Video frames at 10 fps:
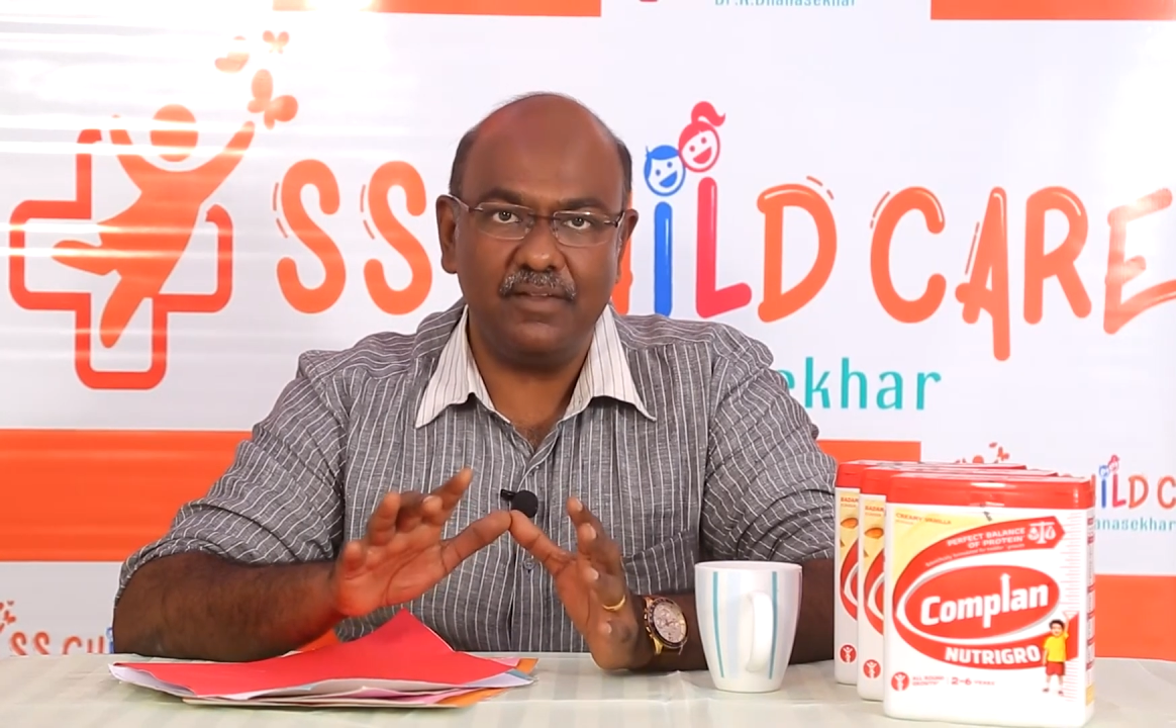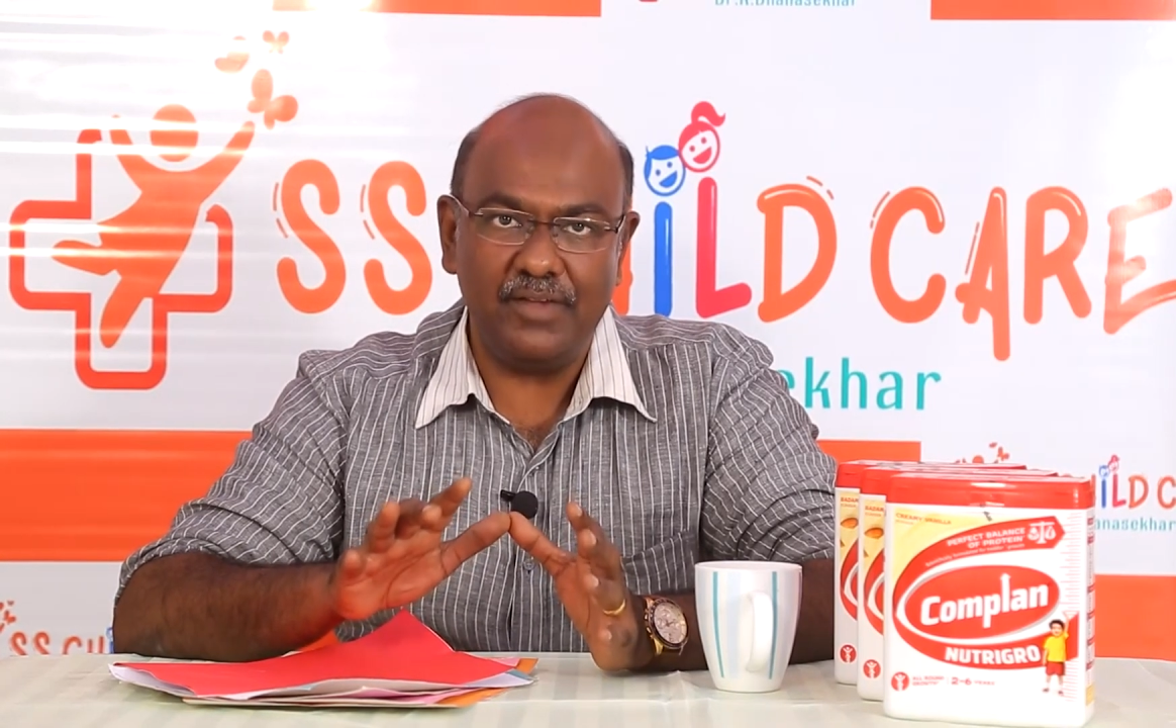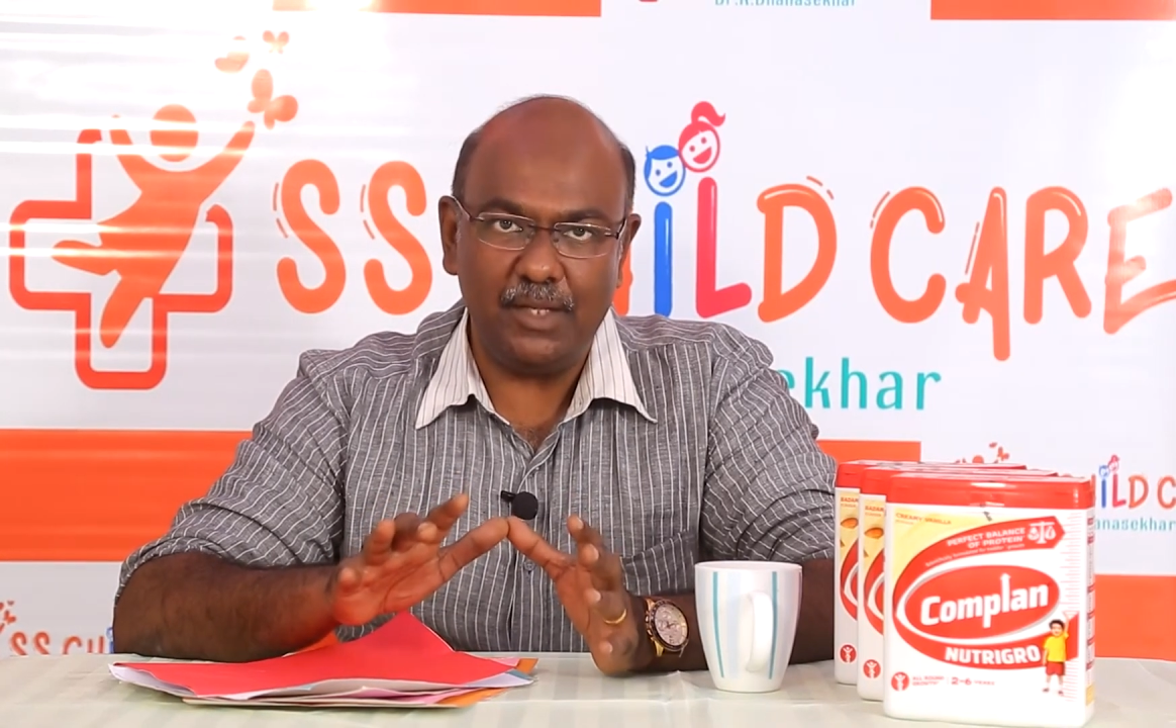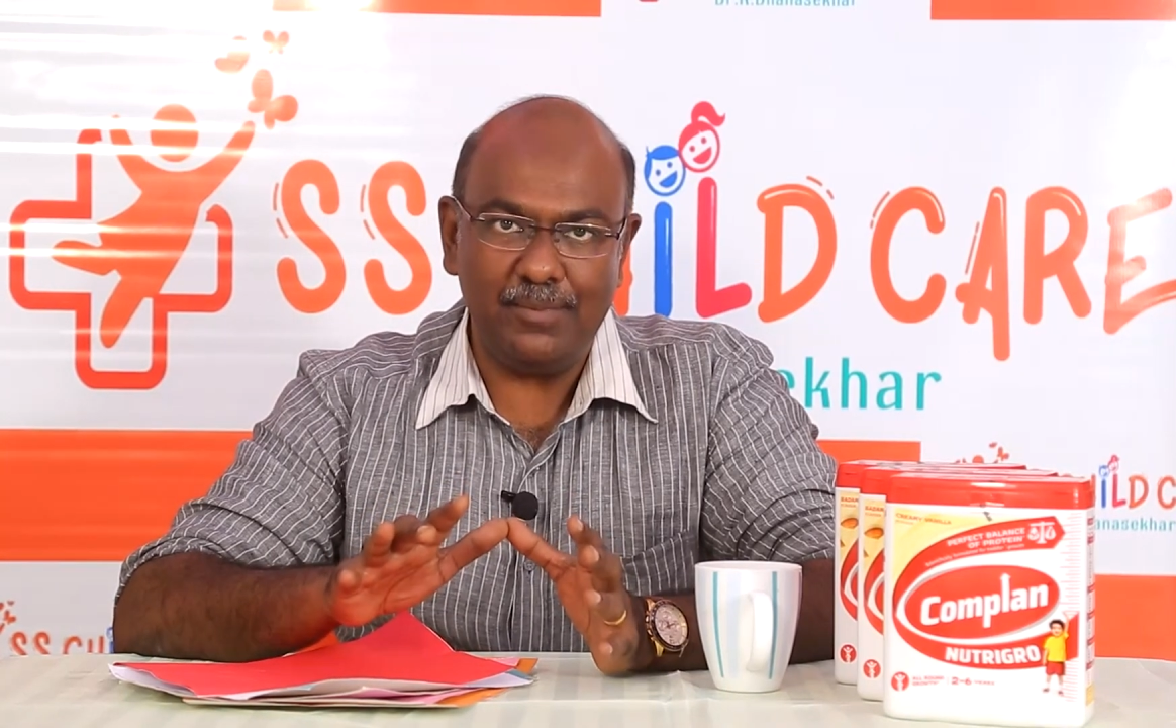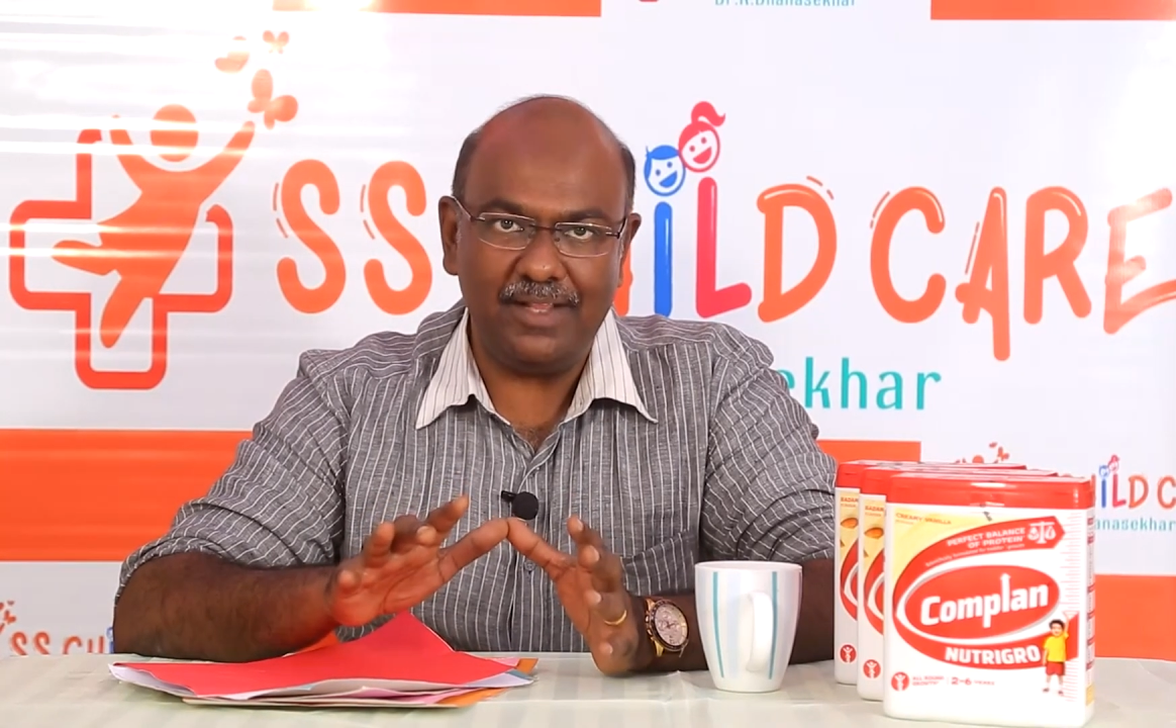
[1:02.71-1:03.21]

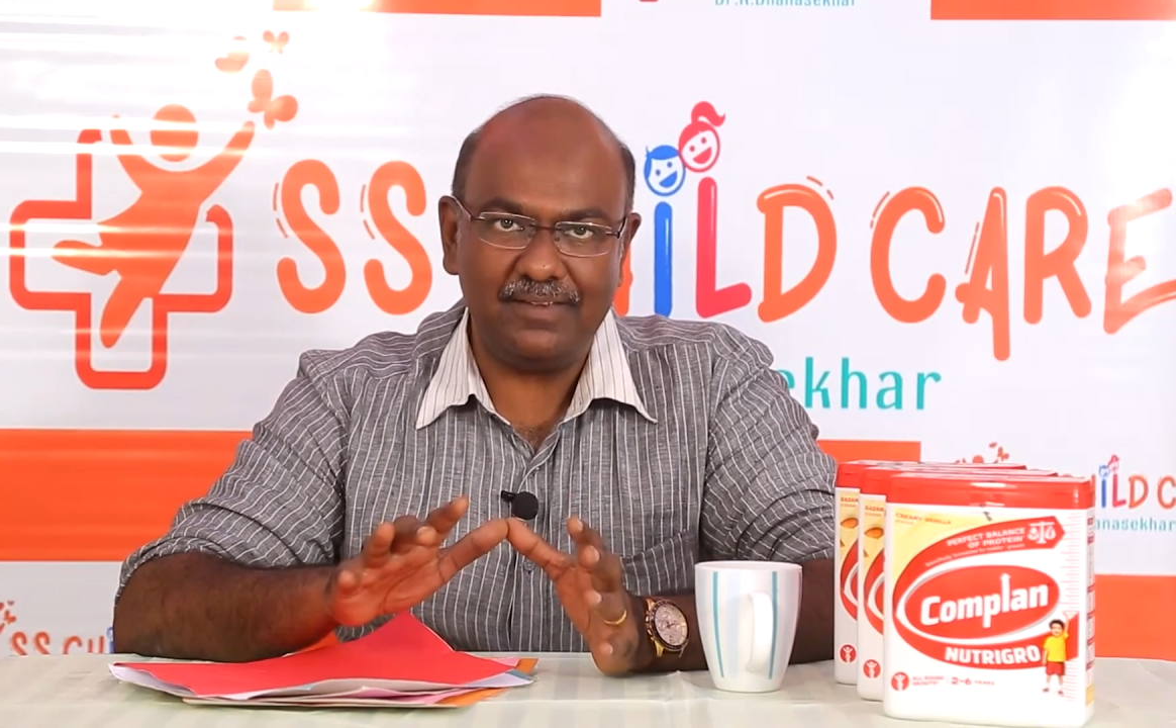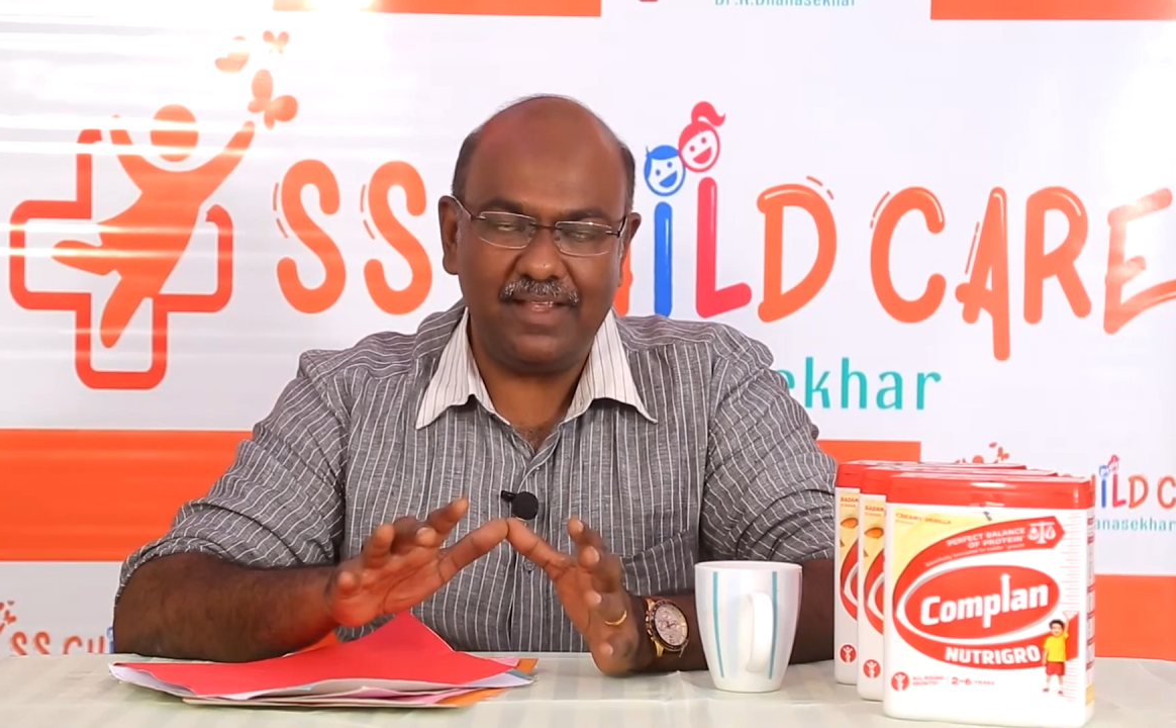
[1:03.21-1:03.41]
available as